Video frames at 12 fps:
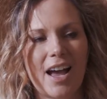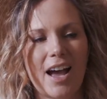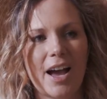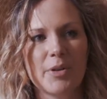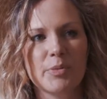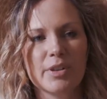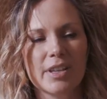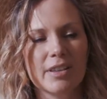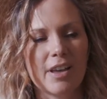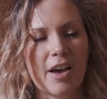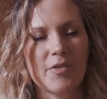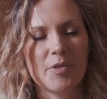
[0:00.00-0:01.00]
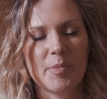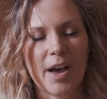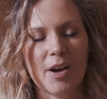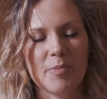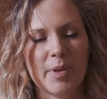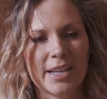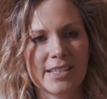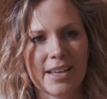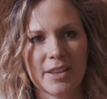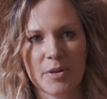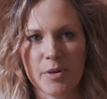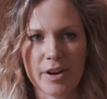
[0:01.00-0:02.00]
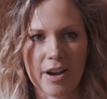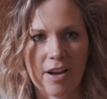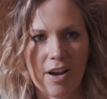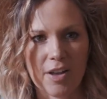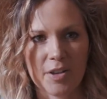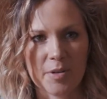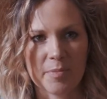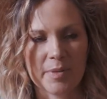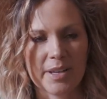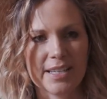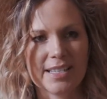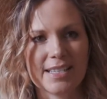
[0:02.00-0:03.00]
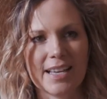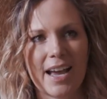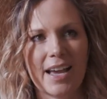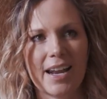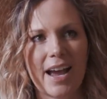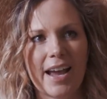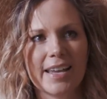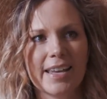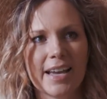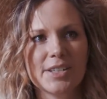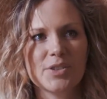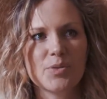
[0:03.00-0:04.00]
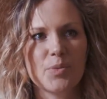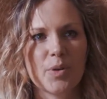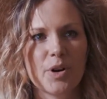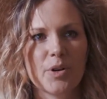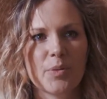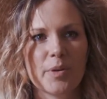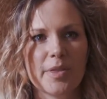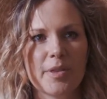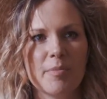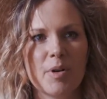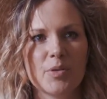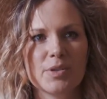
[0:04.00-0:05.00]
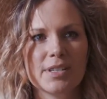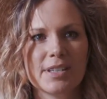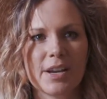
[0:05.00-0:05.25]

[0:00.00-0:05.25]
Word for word: I really love about my daily work at Column is that I get to work with the most